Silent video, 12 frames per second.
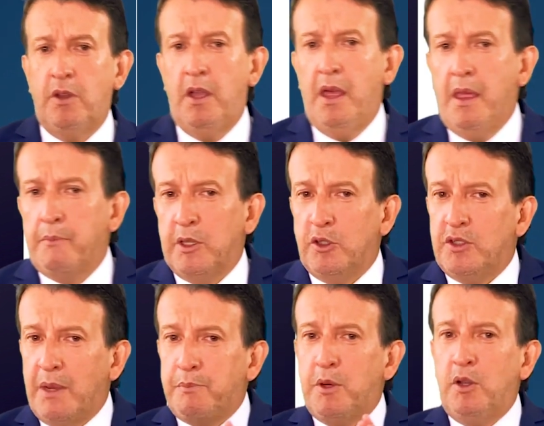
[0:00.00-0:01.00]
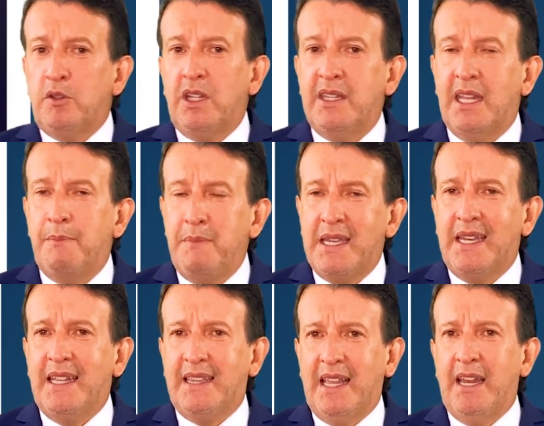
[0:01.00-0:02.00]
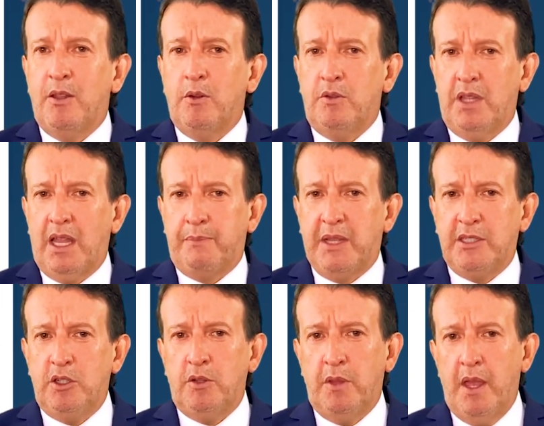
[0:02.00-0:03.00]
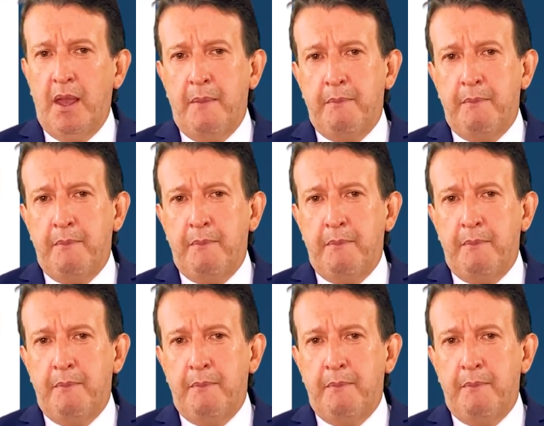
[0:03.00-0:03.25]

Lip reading: And you can have the adaptation criteria, but what can